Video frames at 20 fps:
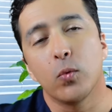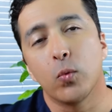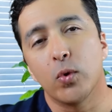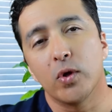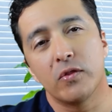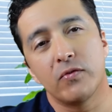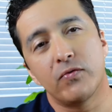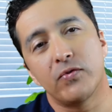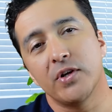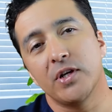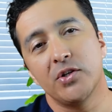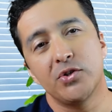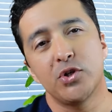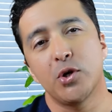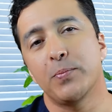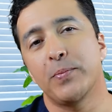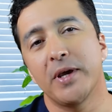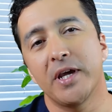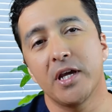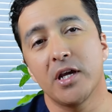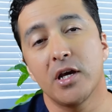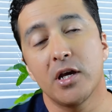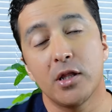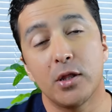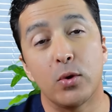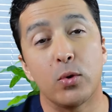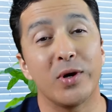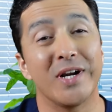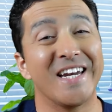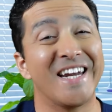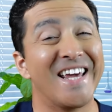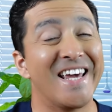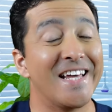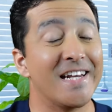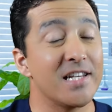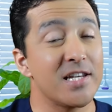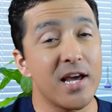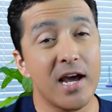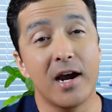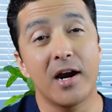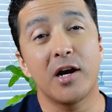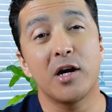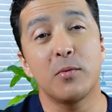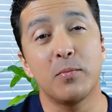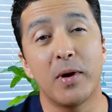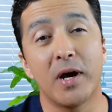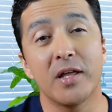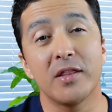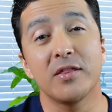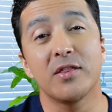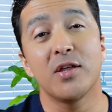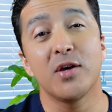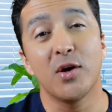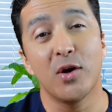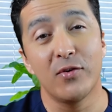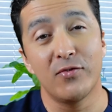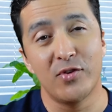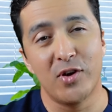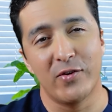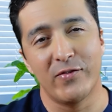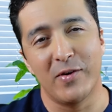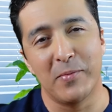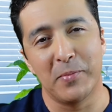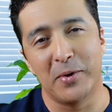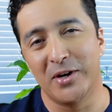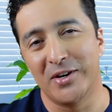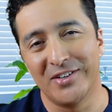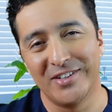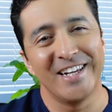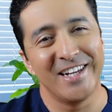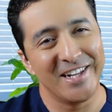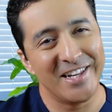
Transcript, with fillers: with free shipping during the entire month of November.